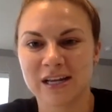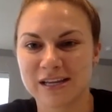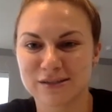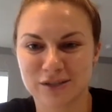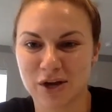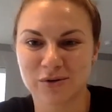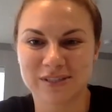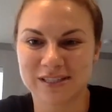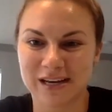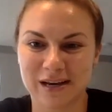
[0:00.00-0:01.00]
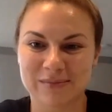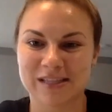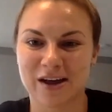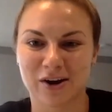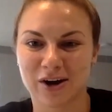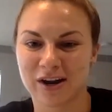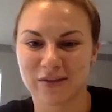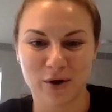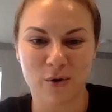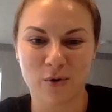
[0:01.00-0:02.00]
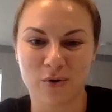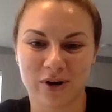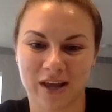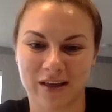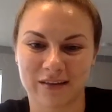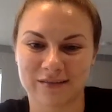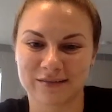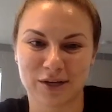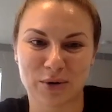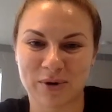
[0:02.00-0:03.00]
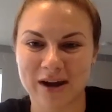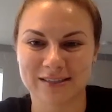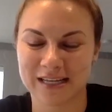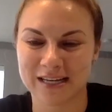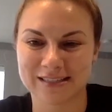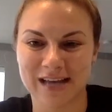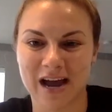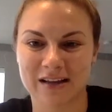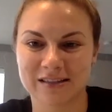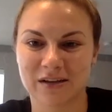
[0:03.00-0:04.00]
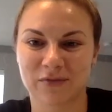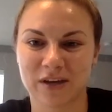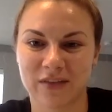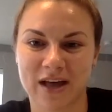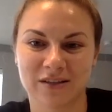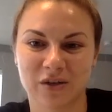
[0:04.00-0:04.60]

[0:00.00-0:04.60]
East Coast teams that are in the cold and, you know, practicing inside and stuff like that.